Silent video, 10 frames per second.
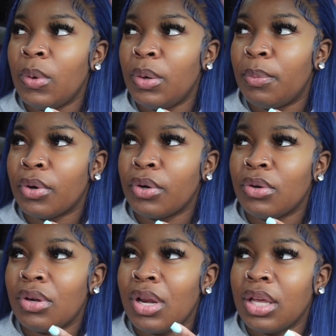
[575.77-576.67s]
or
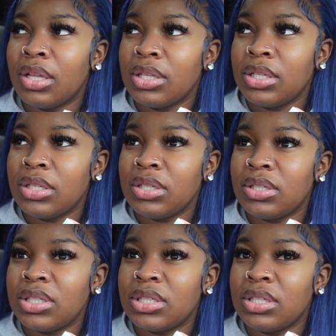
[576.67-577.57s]
pearl
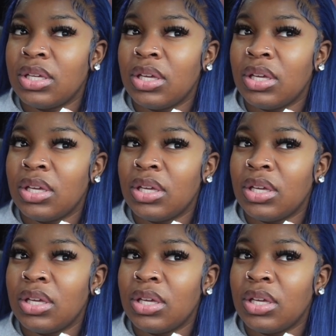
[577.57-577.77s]
necklace?